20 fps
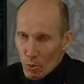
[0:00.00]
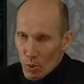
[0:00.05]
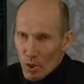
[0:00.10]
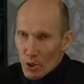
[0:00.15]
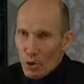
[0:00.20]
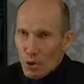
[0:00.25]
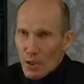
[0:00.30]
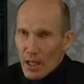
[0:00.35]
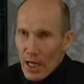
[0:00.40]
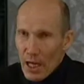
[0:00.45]
were
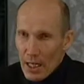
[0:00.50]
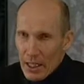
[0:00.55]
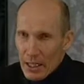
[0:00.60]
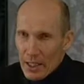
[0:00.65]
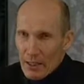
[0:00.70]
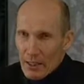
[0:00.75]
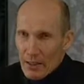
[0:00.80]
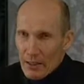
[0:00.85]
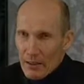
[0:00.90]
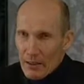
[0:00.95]

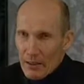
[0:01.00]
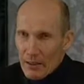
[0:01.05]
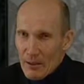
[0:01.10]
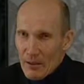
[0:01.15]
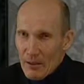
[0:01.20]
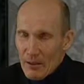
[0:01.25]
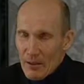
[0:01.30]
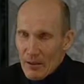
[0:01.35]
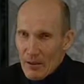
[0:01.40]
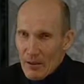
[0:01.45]
created.
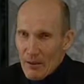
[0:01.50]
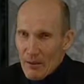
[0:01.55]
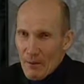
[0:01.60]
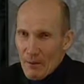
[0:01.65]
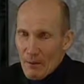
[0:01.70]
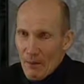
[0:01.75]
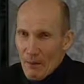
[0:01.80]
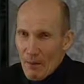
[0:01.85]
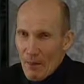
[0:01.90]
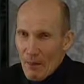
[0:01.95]

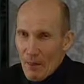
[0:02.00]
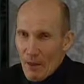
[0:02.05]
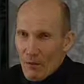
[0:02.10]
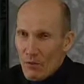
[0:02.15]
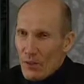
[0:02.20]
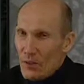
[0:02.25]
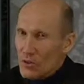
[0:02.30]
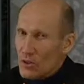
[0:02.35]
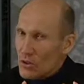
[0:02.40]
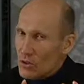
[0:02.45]

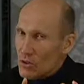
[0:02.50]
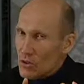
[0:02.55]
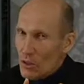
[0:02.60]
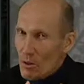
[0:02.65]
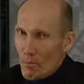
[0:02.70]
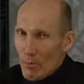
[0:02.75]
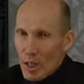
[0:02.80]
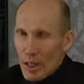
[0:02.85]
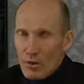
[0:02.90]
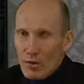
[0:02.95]
This is an
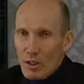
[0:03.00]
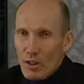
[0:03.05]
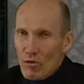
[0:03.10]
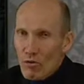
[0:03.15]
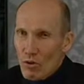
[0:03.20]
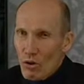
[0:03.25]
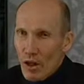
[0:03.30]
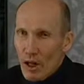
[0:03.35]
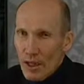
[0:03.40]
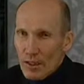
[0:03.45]
amazing
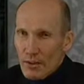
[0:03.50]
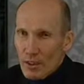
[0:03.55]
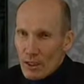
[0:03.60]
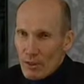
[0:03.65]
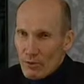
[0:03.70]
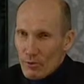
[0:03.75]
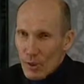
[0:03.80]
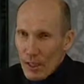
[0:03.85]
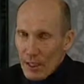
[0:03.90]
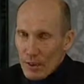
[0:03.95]
thought,
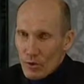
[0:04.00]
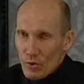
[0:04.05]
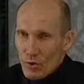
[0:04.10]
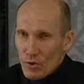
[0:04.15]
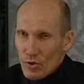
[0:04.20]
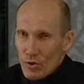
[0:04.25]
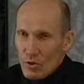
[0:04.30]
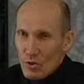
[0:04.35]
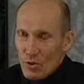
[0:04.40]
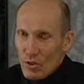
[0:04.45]
dear
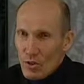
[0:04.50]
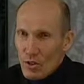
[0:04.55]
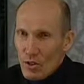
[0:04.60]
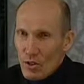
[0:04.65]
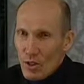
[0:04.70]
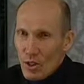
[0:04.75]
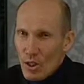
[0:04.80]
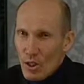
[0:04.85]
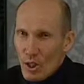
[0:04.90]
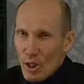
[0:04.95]
friends.
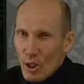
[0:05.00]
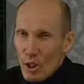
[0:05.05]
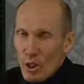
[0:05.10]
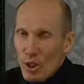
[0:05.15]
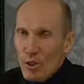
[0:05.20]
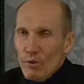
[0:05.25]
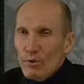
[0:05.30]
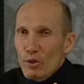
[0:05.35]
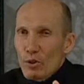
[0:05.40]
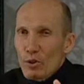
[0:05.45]

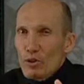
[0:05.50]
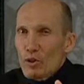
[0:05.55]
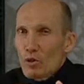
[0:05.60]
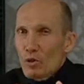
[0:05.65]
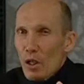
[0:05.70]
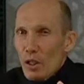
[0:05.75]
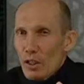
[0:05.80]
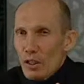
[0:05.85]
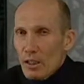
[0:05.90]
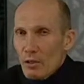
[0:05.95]
If you're
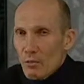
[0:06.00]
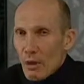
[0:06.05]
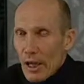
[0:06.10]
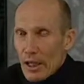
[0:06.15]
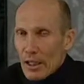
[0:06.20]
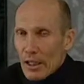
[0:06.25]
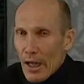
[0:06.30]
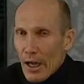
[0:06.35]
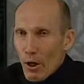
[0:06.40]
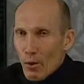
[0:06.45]
struggling
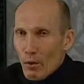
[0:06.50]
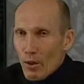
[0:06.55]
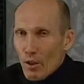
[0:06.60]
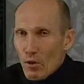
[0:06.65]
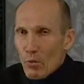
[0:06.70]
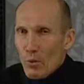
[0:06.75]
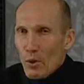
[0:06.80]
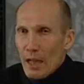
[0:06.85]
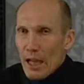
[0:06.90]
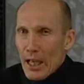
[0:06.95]
right now
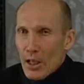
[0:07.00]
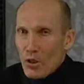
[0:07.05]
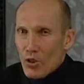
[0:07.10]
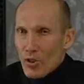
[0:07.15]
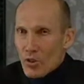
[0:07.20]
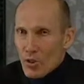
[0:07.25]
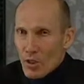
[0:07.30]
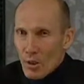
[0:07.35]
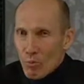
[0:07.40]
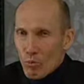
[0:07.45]
with a
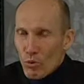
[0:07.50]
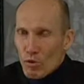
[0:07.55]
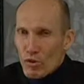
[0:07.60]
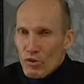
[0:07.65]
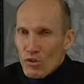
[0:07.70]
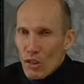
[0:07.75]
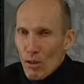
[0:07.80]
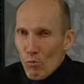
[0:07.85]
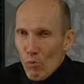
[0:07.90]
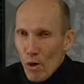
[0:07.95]
relationship with
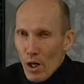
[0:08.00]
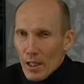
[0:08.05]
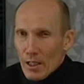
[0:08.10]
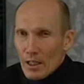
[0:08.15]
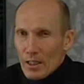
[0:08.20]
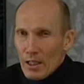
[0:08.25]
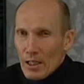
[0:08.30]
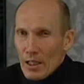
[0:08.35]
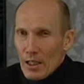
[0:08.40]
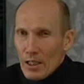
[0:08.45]

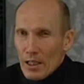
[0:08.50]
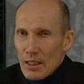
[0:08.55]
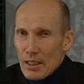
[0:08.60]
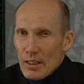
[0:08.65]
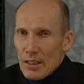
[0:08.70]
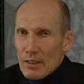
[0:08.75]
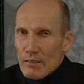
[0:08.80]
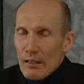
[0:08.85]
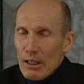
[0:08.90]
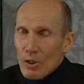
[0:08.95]
someone
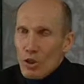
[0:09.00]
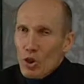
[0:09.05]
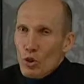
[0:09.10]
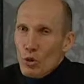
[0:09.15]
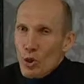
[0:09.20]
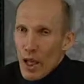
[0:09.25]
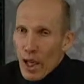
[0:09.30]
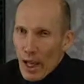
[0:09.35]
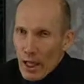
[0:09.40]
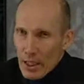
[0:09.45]
that
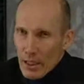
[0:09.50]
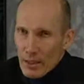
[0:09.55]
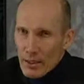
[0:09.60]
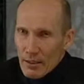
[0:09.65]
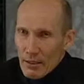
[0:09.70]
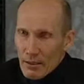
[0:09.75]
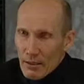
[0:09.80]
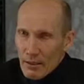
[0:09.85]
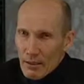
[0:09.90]
you hate,